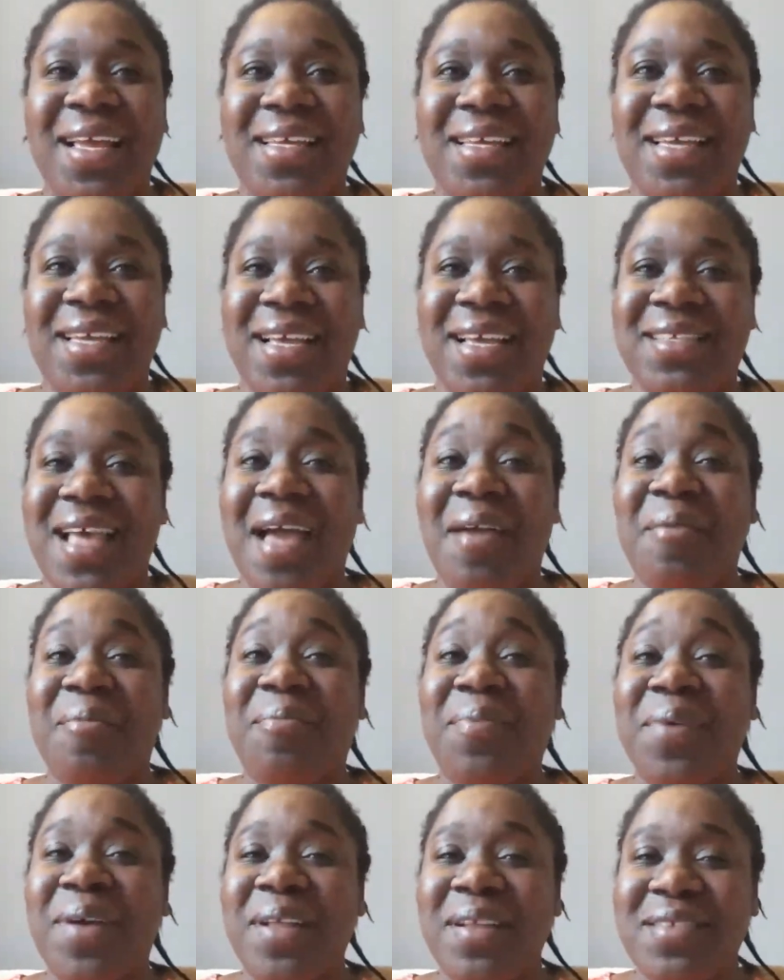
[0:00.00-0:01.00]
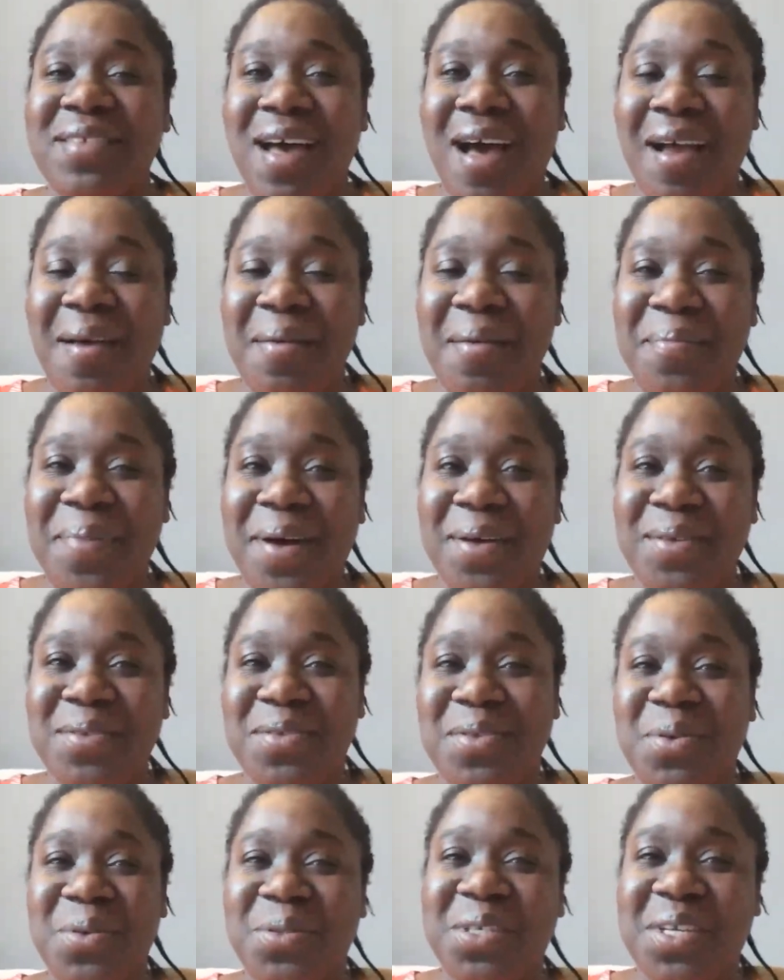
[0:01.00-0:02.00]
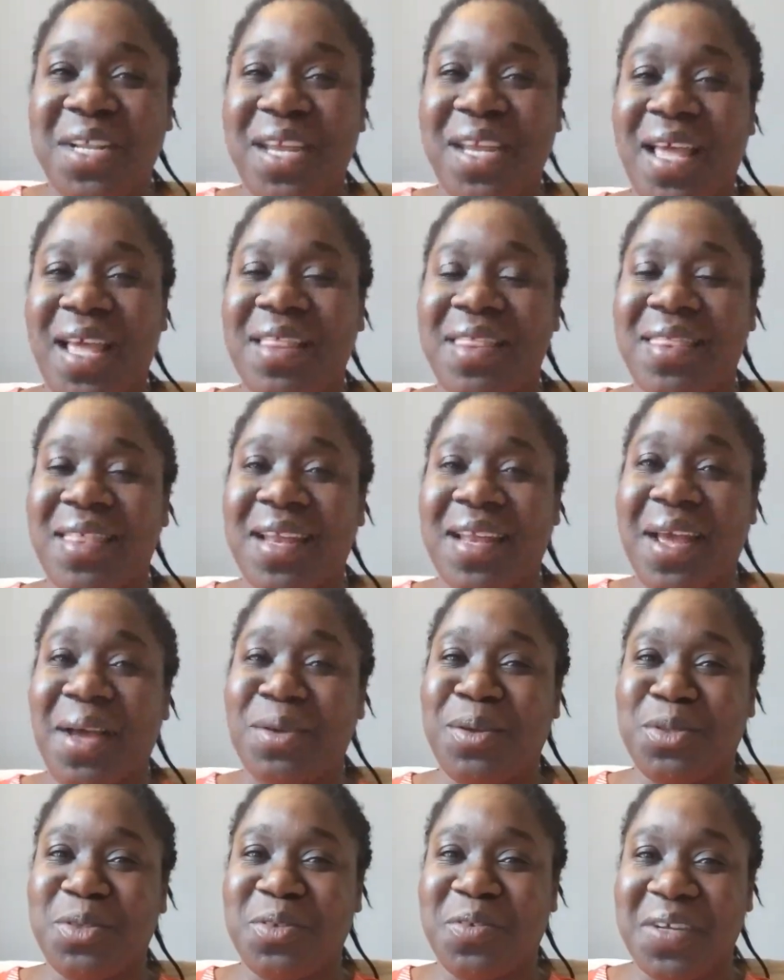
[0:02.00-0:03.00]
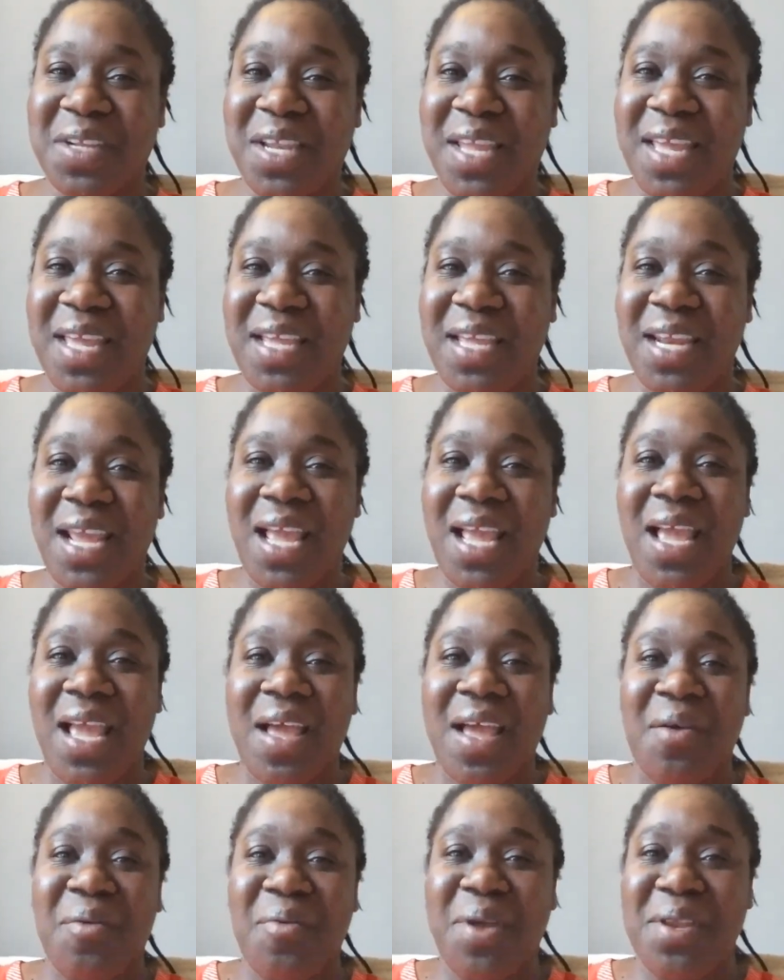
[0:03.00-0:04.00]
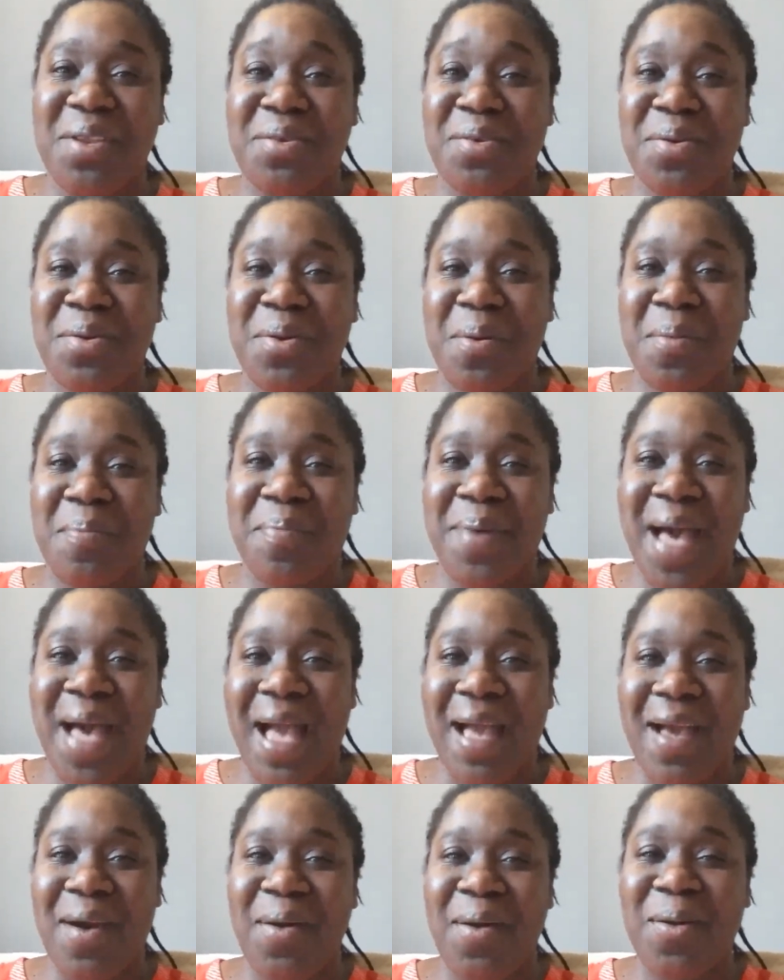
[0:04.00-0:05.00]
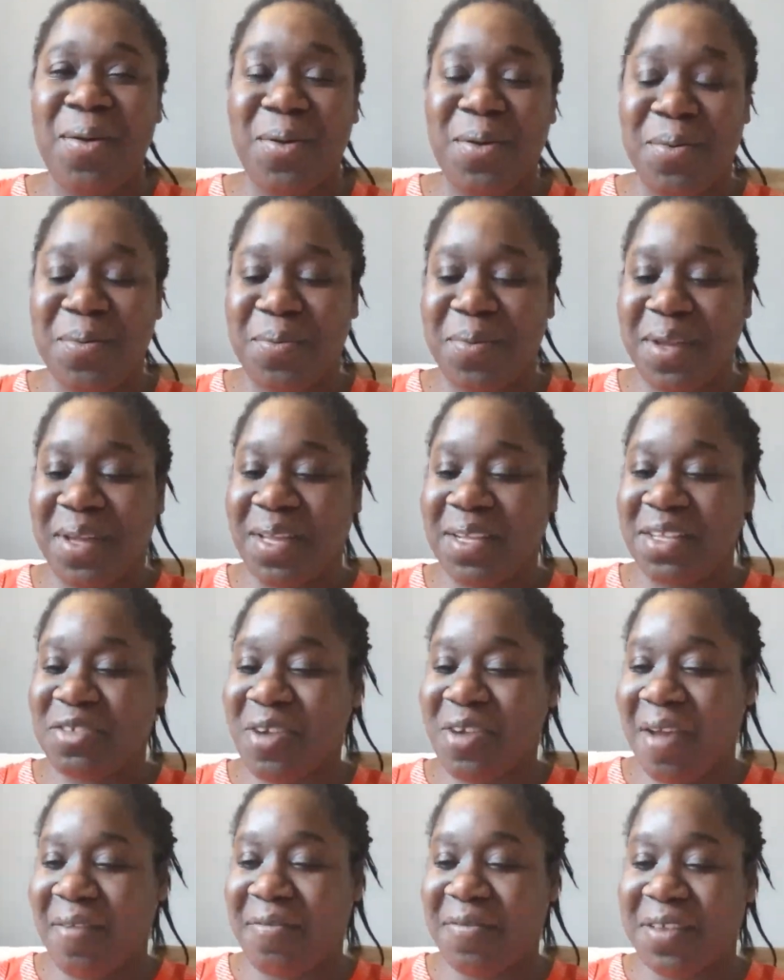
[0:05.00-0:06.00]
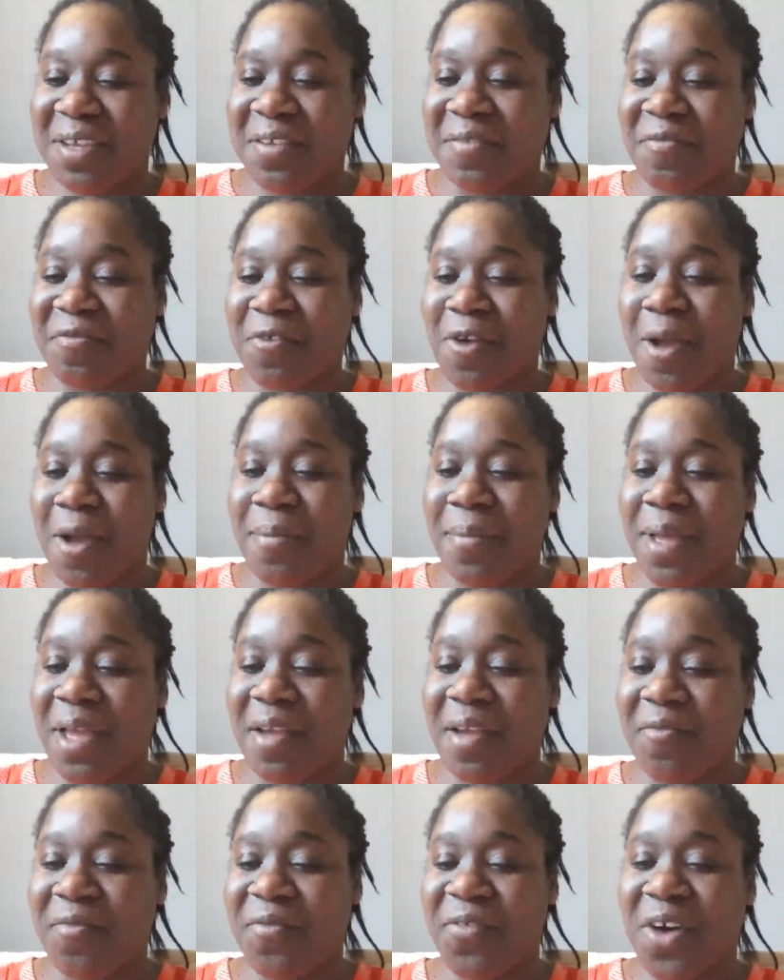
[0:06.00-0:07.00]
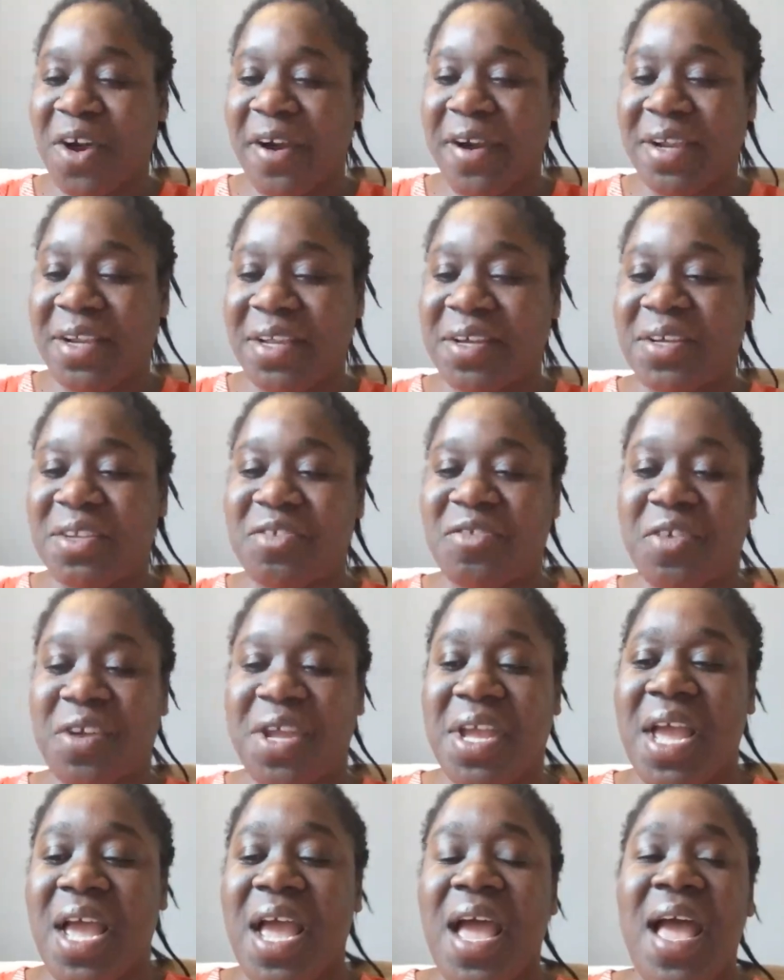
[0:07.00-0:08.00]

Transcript: Yes, I will talk about social health and how to relate when you go back home traveling from a foreign country.